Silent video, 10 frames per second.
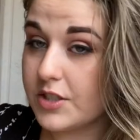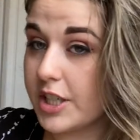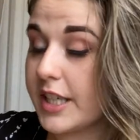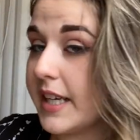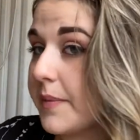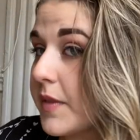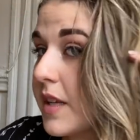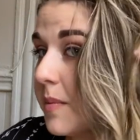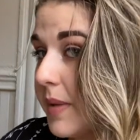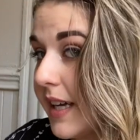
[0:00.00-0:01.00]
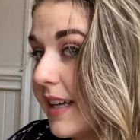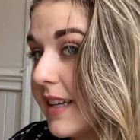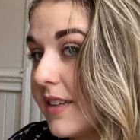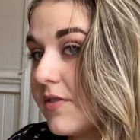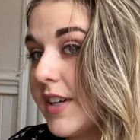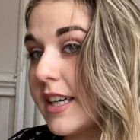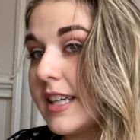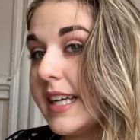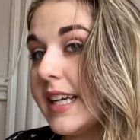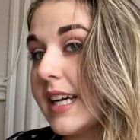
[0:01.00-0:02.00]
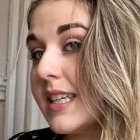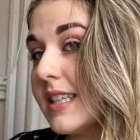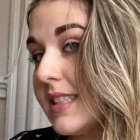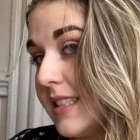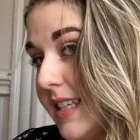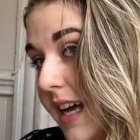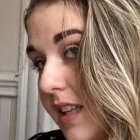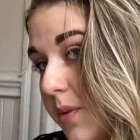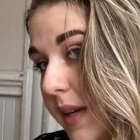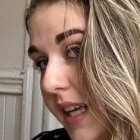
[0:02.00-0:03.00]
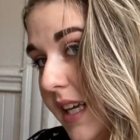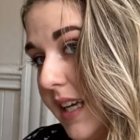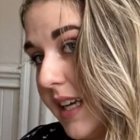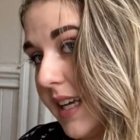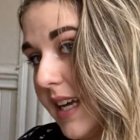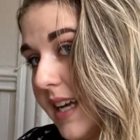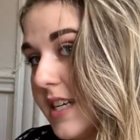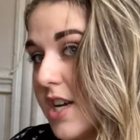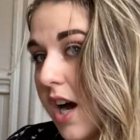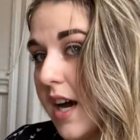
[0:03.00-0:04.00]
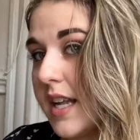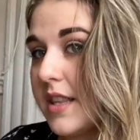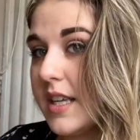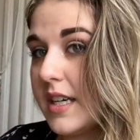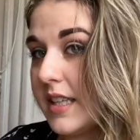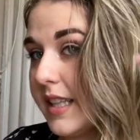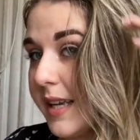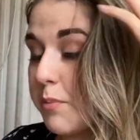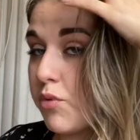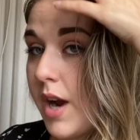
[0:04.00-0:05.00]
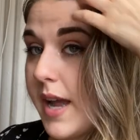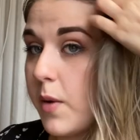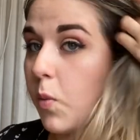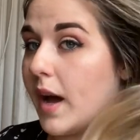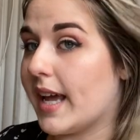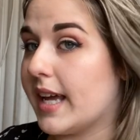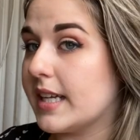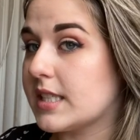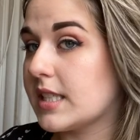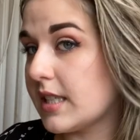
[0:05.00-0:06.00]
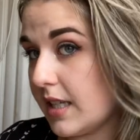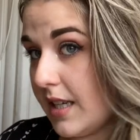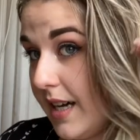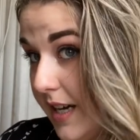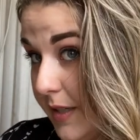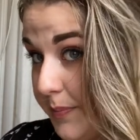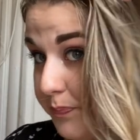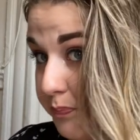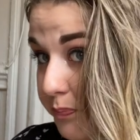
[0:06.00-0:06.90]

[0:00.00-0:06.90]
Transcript: dirty, but very kind of yellowy and not the like bright white um,